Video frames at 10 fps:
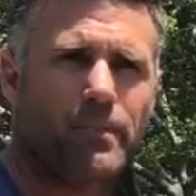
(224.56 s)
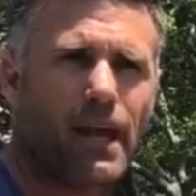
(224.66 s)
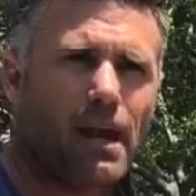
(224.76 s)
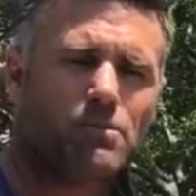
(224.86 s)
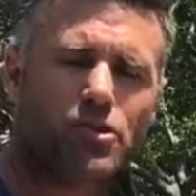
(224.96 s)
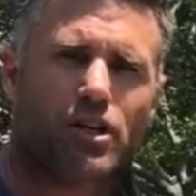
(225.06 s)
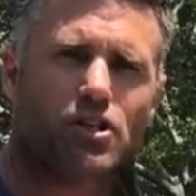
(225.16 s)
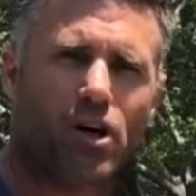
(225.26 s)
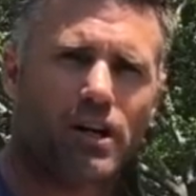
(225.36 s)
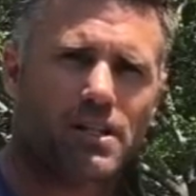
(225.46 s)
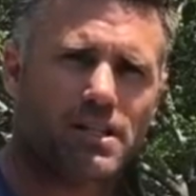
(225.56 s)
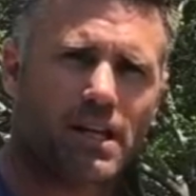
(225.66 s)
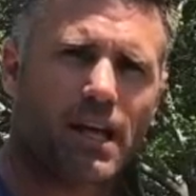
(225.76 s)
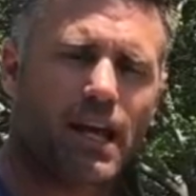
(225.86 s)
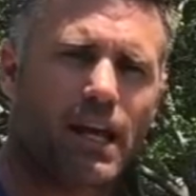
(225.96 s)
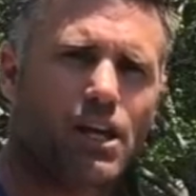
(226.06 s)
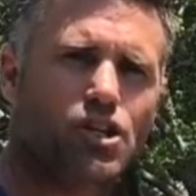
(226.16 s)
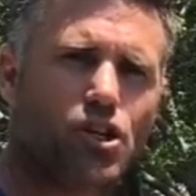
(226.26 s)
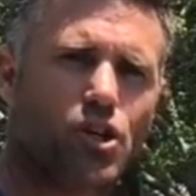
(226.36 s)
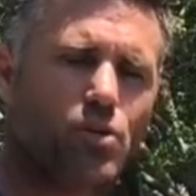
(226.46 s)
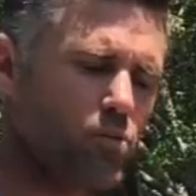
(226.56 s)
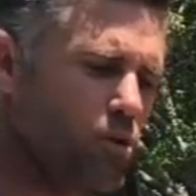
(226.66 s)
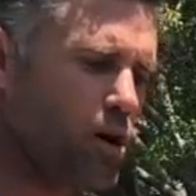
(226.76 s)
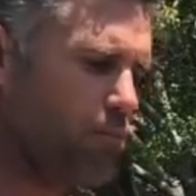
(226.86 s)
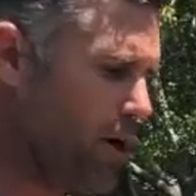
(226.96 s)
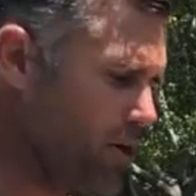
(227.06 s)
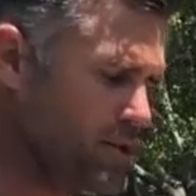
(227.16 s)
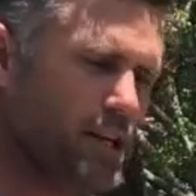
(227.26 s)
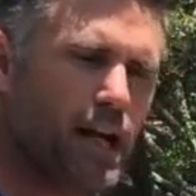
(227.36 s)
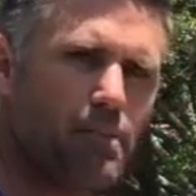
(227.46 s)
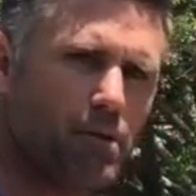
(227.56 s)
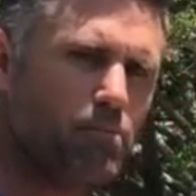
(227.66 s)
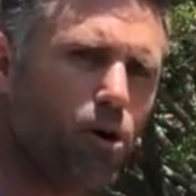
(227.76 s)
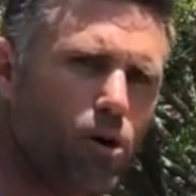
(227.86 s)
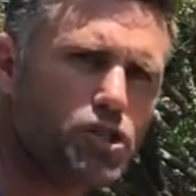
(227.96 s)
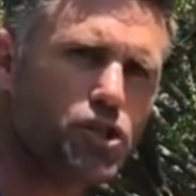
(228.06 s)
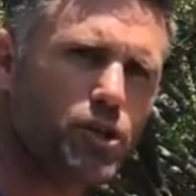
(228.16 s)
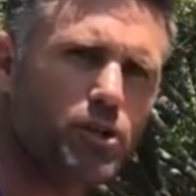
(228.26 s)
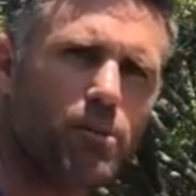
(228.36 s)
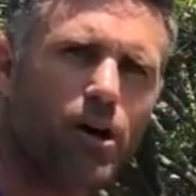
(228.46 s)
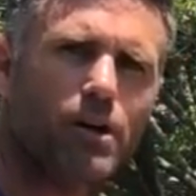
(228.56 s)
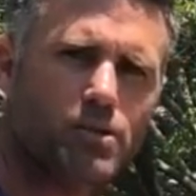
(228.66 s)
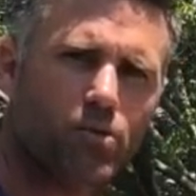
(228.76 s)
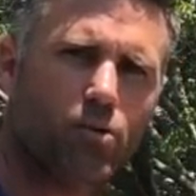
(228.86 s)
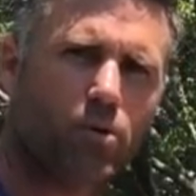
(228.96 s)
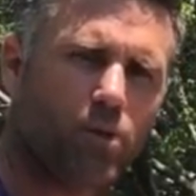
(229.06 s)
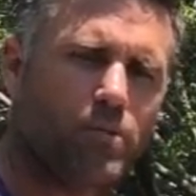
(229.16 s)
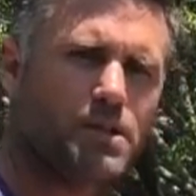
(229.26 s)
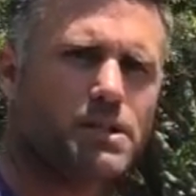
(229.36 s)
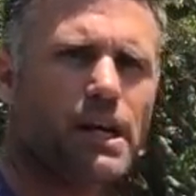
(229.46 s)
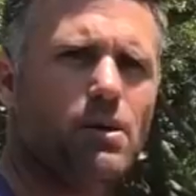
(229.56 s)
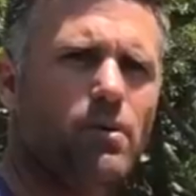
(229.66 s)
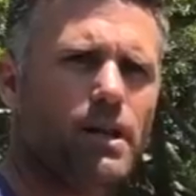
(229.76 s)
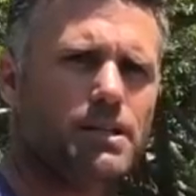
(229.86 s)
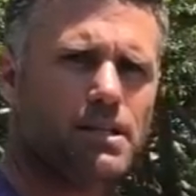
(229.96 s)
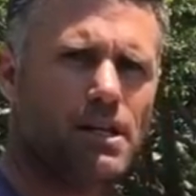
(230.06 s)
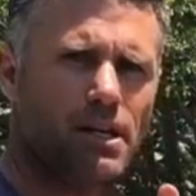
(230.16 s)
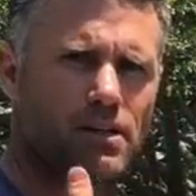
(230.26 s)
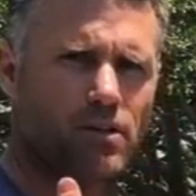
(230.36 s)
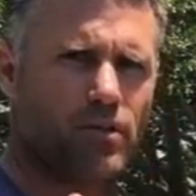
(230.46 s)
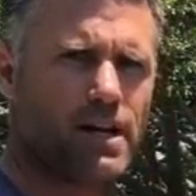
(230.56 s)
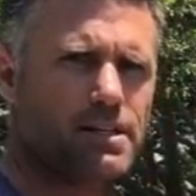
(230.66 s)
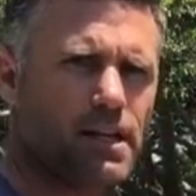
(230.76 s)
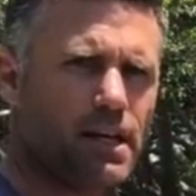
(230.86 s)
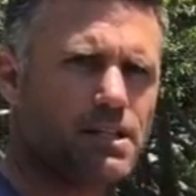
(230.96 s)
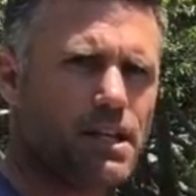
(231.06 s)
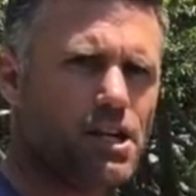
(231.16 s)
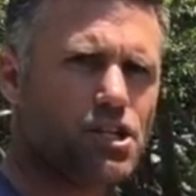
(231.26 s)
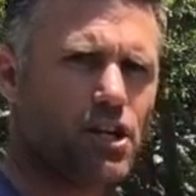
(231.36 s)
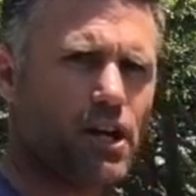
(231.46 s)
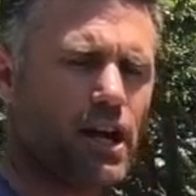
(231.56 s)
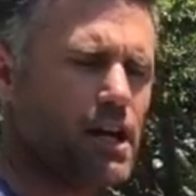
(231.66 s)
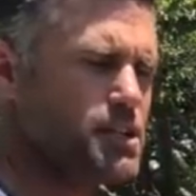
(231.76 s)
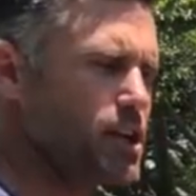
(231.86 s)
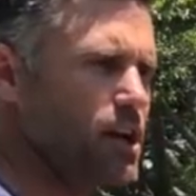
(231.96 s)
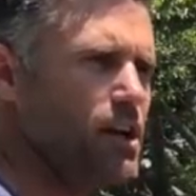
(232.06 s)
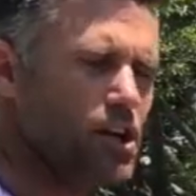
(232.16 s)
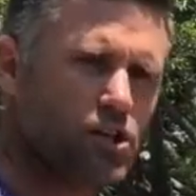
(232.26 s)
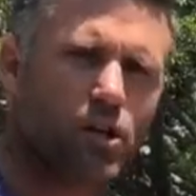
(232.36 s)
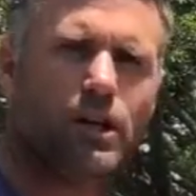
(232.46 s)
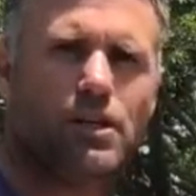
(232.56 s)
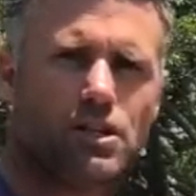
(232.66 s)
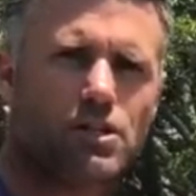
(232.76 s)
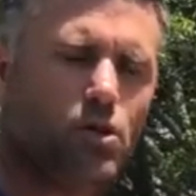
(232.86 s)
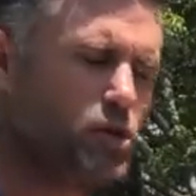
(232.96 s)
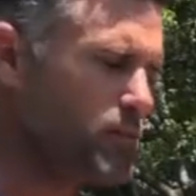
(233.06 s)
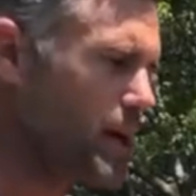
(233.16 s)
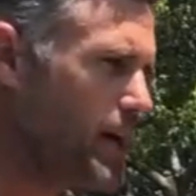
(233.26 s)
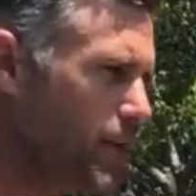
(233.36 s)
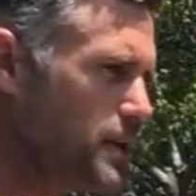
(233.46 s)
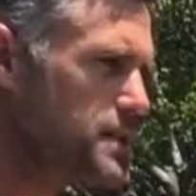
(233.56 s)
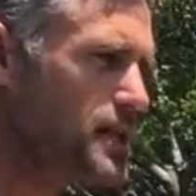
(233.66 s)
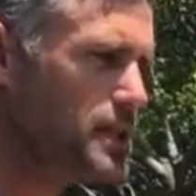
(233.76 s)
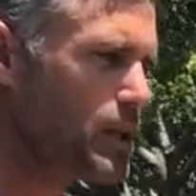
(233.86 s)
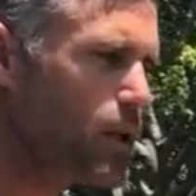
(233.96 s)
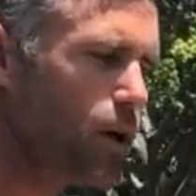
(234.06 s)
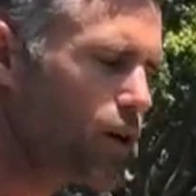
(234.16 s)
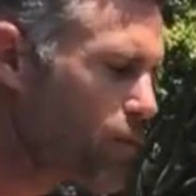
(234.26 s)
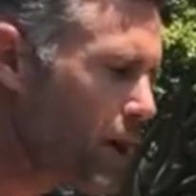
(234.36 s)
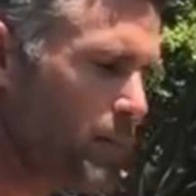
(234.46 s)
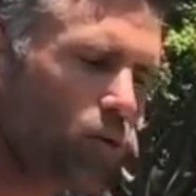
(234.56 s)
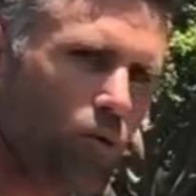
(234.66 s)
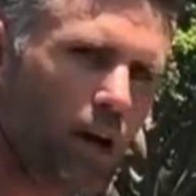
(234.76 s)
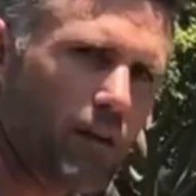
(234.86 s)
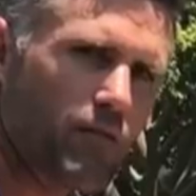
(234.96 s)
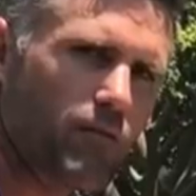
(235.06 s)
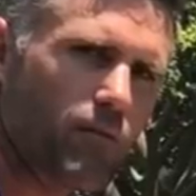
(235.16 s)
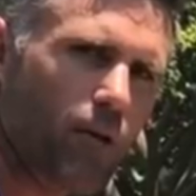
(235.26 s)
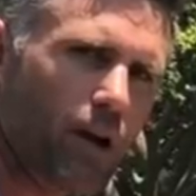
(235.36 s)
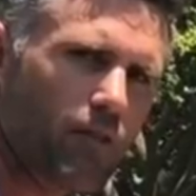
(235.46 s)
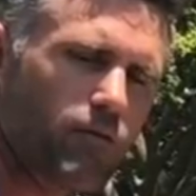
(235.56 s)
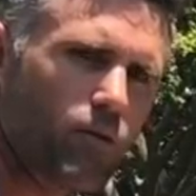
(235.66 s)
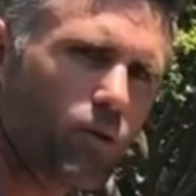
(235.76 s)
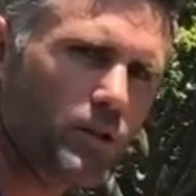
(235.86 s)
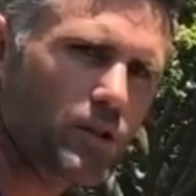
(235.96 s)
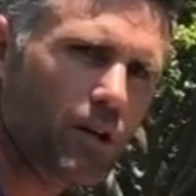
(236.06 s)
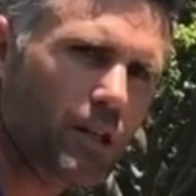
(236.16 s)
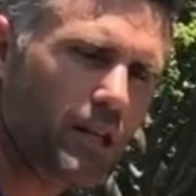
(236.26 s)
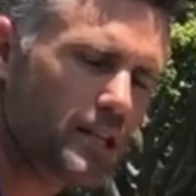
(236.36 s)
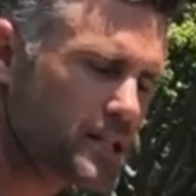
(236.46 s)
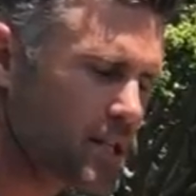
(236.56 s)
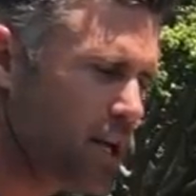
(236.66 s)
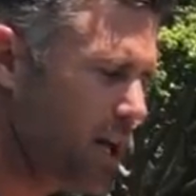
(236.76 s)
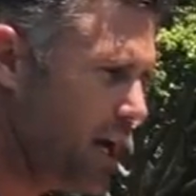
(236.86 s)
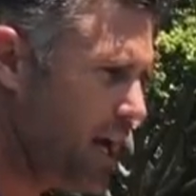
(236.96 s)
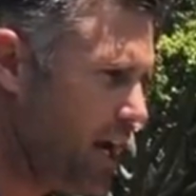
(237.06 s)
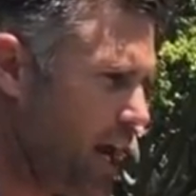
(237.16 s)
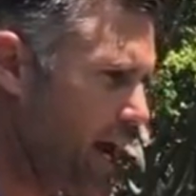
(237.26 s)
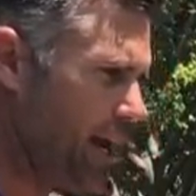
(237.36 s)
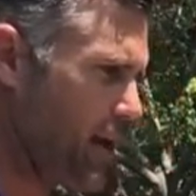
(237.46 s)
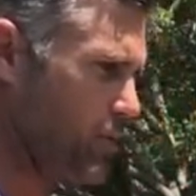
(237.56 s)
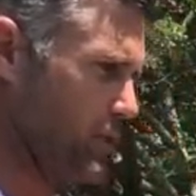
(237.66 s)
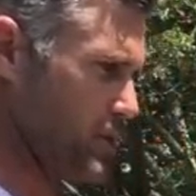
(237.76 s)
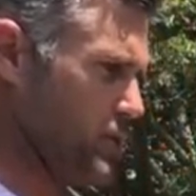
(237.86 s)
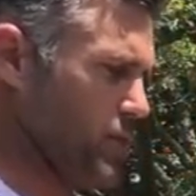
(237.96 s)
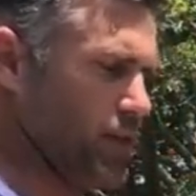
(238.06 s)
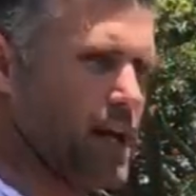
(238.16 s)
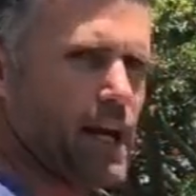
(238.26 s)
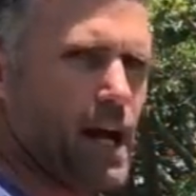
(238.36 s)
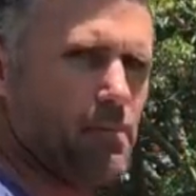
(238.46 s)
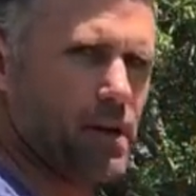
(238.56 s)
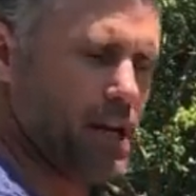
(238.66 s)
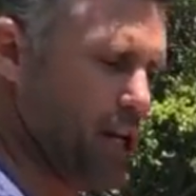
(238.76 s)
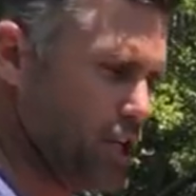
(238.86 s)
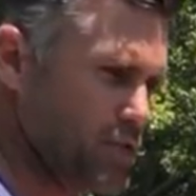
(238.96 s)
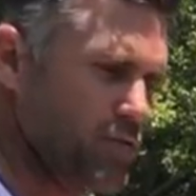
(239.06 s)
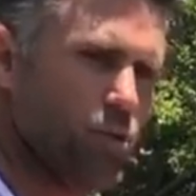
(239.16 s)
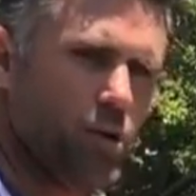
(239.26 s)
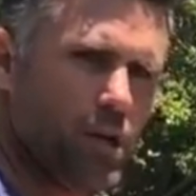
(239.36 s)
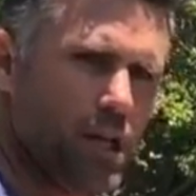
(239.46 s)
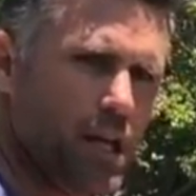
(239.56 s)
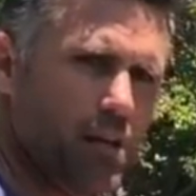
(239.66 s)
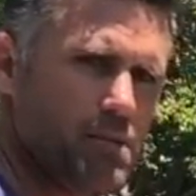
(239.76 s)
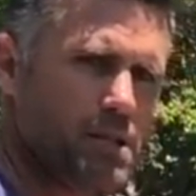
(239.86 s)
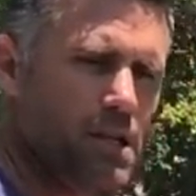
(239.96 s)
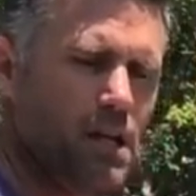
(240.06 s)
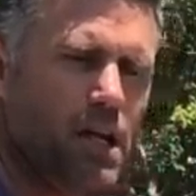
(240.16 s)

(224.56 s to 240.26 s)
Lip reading: hamstring tightness is a key issue why boat setup and posture in the boat is a real problem. The second one's thoracic extension, okay? So Julian just talked about how he sees a lot of people rounded forwards like this and unable to sort of get up and hinge forward at the hips.